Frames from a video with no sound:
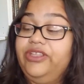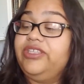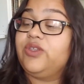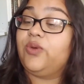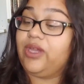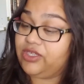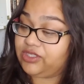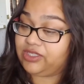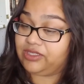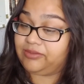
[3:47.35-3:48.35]
This
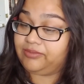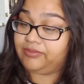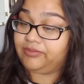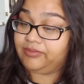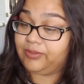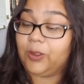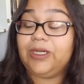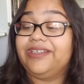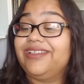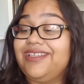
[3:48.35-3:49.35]
question,
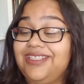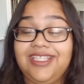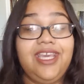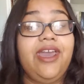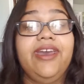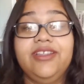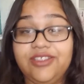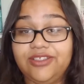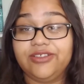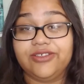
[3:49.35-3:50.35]
or at least the
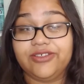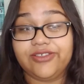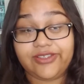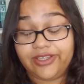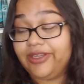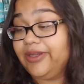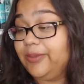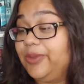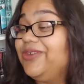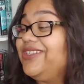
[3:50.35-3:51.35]
answers
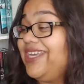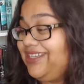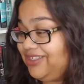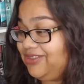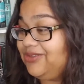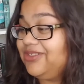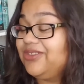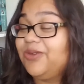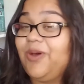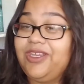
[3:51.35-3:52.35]
pertaining to
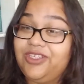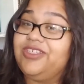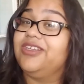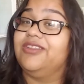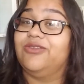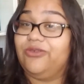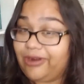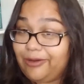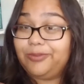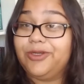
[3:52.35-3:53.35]
this question
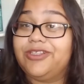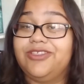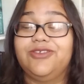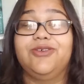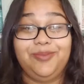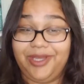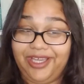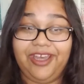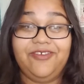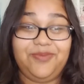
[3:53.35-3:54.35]
throughout booktube,
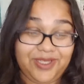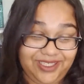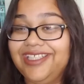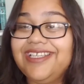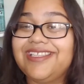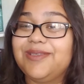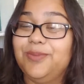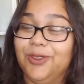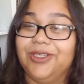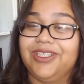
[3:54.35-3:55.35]
may have been this
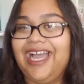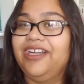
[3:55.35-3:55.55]
book.